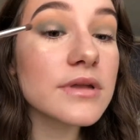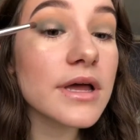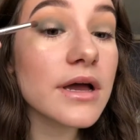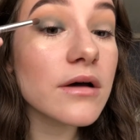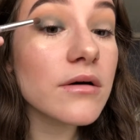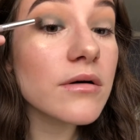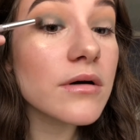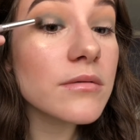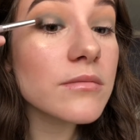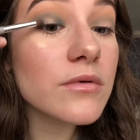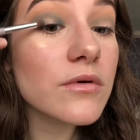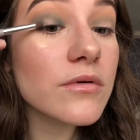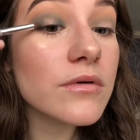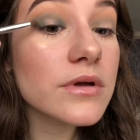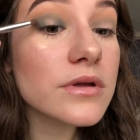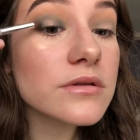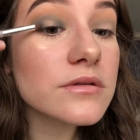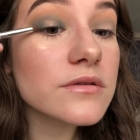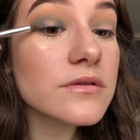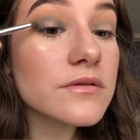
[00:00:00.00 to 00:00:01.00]
Now I'm
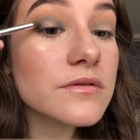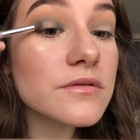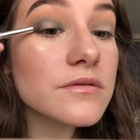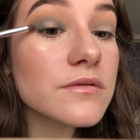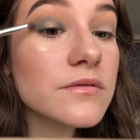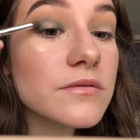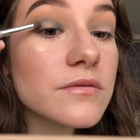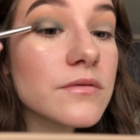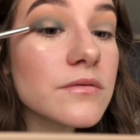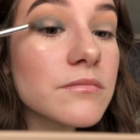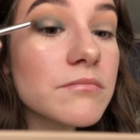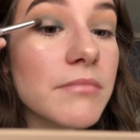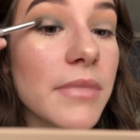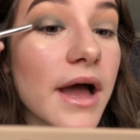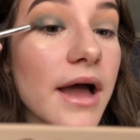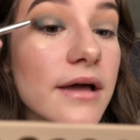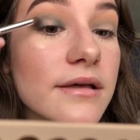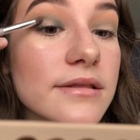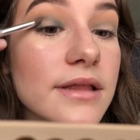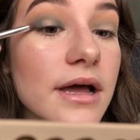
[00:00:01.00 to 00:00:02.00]
going to
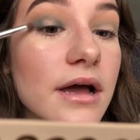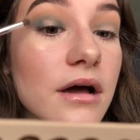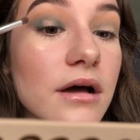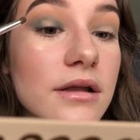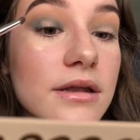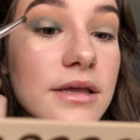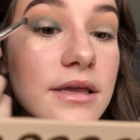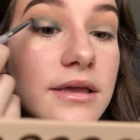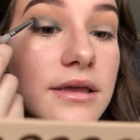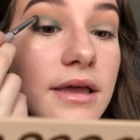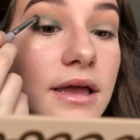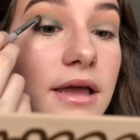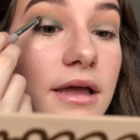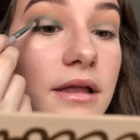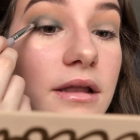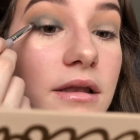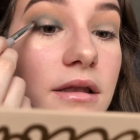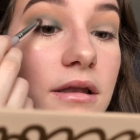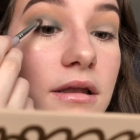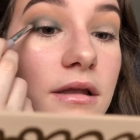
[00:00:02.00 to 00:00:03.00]
pack that on
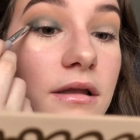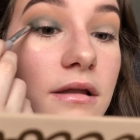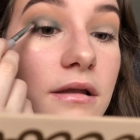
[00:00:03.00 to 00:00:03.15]
again.